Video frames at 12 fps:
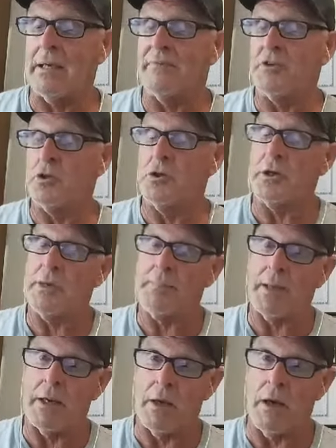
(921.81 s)
And if you look at
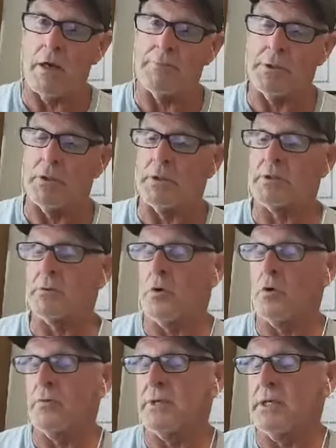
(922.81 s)
my logbooks
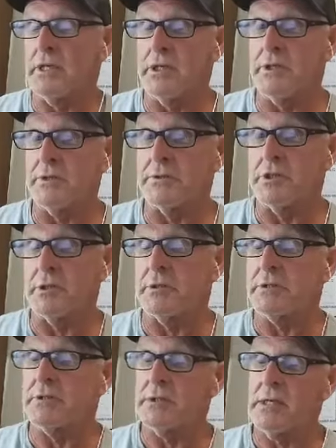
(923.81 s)
over the years, you
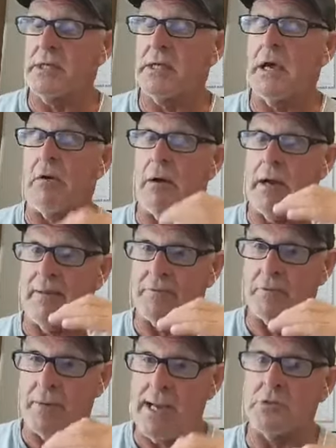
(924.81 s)
can see how
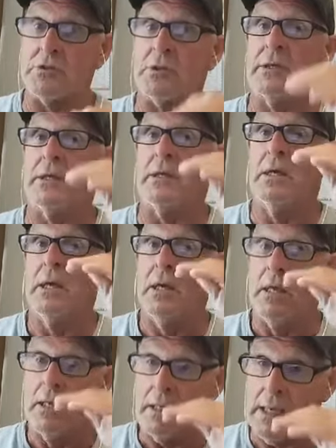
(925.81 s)
I've gradually
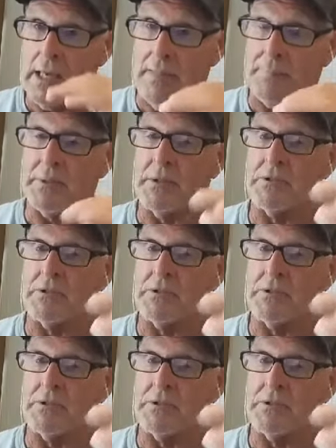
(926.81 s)
kept